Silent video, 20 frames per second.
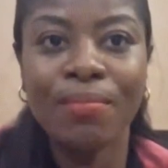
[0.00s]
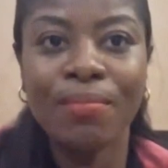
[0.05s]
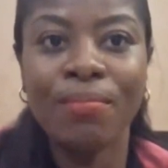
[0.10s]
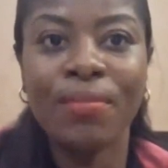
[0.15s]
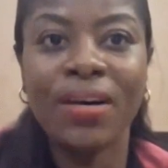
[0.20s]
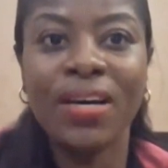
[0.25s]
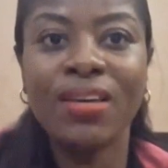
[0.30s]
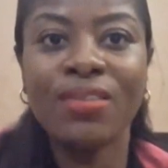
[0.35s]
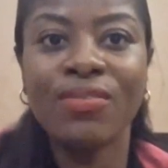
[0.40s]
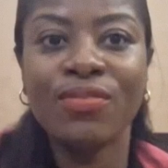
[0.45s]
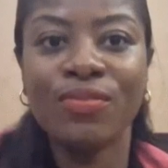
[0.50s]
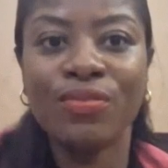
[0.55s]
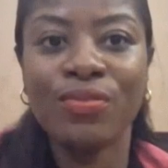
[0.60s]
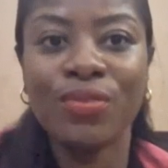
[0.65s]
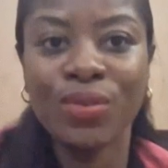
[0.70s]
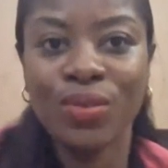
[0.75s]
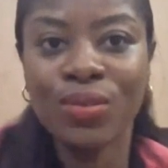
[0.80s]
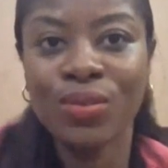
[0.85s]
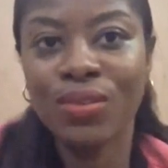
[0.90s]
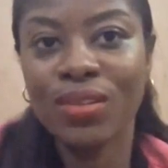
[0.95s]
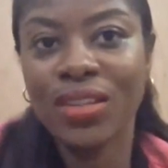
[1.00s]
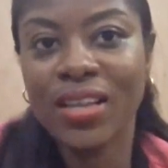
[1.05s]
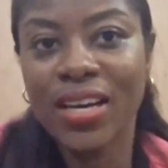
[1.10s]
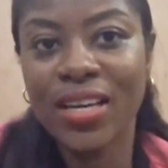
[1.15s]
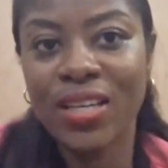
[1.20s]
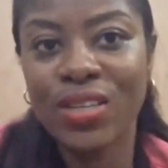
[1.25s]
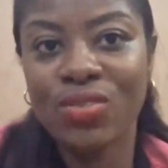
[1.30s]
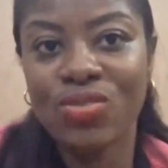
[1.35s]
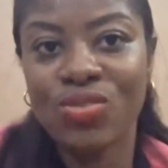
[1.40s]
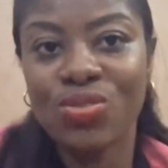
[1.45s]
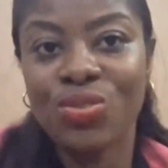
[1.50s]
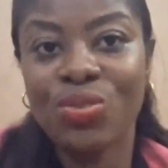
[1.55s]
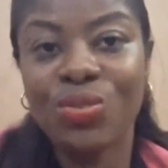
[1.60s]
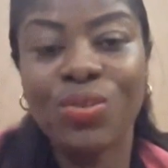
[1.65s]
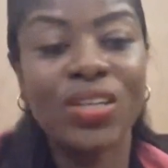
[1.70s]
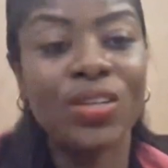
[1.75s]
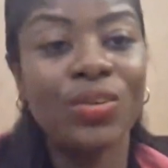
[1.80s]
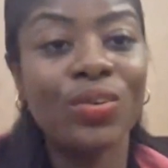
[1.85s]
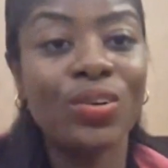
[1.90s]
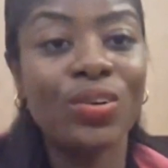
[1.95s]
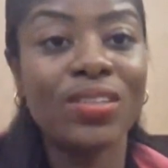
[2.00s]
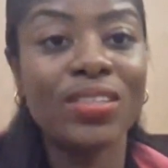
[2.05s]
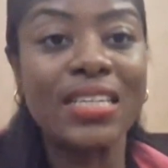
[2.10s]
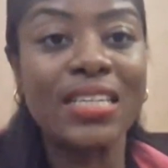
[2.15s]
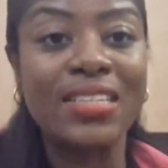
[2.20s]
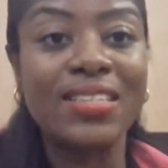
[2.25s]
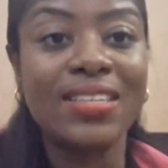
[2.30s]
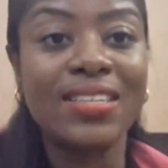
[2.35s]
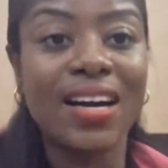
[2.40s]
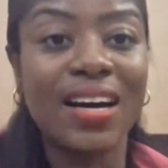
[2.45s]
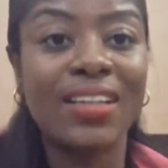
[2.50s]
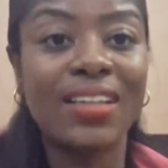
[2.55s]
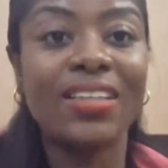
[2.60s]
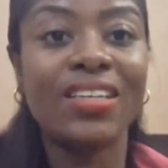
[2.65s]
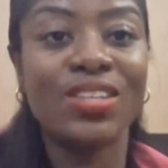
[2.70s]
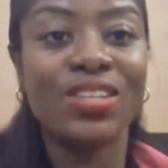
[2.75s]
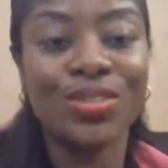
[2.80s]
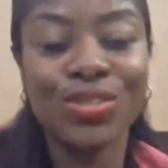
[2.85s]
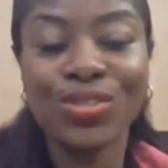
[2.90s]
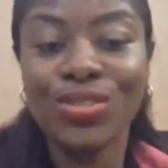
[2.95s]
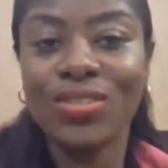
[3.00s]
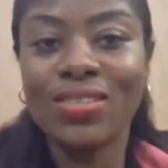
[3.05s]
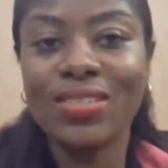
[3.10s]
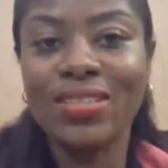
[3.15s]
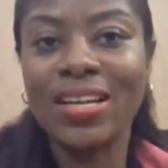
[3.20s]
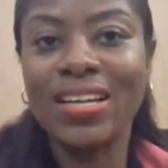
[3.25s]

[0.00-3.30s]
my phone I used to create content had issues.